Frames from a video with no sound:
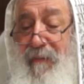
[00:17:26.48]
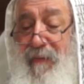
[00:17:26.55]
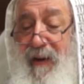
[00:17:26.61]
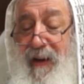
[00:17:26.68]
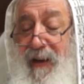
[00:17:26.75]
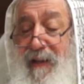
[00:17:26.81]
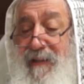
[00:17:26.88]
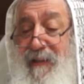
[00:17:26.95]

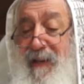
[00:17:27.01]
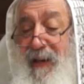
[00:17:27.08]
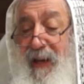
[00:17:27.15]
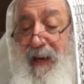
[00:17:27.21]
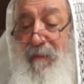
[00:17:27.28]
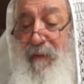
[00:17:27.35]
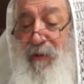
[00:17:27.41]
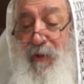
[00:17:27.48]
Galansky,
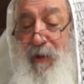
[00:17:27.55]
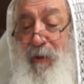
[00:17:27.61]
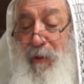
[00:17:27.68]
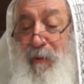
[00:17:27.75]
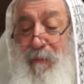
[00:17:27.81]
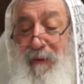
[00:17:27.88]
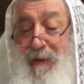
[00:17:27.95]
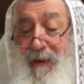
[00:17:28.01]
Alav
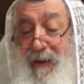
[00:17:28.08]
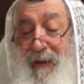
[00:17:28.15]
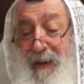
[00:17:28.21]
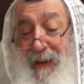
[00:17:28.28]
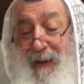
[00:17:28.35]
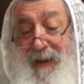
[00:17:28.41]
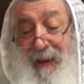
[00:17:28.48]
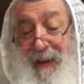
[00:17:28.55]
Shalom.
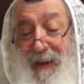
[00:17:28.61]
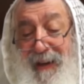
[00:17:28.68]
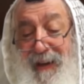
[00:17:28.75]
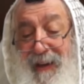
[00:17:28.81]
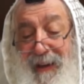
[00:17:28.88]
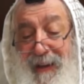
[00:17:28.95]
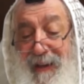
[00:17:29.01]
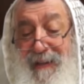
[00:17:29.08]

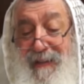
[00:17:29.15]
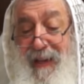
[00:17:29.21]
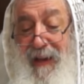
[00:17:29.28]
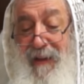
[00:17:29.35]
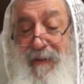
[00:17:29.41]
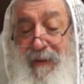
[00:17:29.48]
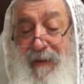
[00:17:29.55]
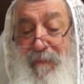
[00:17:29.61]
He
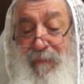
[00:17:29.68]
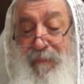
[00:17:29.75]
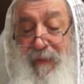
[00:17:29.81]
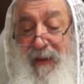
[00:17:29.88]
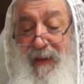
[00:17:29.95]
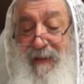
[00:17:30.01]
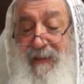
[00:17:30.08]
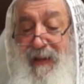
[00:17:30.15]

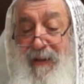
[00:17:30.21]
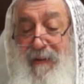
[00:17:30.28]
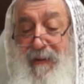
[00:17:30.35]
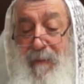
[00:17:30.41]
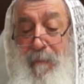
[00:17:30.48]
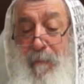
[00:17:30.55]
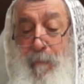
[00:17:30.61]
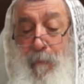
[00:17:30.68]
said,
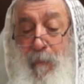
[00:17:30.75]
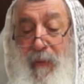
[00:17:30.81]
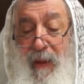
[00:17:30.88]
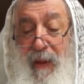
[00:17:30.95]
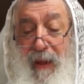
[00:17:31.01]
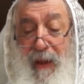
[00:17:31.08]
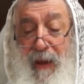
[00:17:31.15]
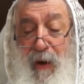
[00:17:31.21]

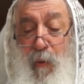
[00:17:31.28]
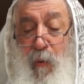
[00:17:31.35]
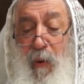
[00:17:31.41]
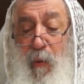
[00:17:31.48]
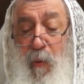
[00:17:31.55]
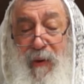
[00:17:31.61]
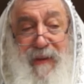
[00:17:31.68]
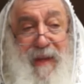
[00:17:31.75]

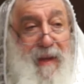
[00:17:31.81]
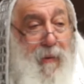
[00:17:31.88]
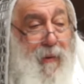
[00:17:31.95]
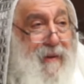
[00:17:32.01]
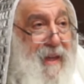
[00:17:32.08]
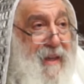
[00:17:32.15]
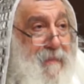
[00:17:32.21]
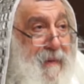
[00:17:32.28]
what
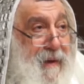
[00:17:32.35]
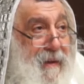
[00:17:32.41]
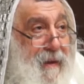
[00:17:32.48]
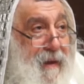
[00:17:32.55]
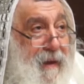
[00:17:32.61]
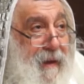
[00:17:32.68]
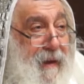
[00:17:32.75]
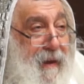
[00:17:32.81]
that
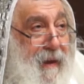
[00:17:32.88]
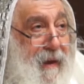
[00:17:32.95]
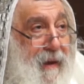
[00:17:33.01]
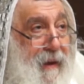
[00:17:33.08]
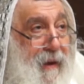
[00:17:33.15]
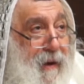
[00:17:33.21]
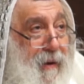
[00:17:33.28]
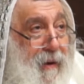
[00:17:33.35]
mean?
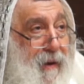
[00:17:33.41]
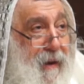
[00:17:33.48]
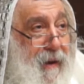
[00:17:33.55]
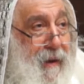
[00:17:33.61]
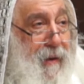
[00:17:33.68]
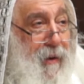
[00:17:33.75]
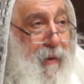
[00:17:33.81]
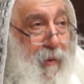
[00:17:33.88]

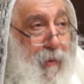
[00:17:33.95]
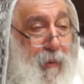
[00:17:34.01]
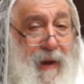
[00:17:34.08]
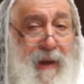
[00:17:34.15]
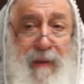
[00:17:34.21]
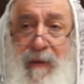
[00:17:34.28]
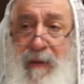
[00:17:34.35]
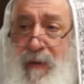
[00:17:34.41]

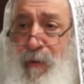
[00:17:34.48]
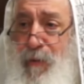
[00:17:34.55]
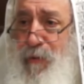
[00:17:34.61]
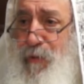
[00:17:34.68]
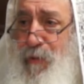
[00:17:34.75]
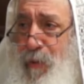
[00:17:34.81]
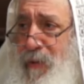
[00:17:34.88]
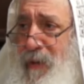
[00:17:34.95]
When you
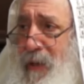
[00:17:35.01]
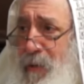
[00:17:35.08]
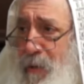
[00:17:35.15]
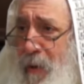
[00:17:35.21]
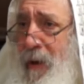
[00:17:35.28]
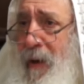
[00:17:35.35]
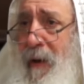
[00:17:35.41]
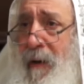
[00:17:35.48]
study
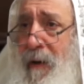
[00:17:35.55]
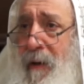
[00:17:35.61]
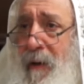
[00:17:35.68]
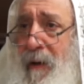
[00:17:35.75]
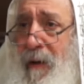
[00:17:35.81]
Torah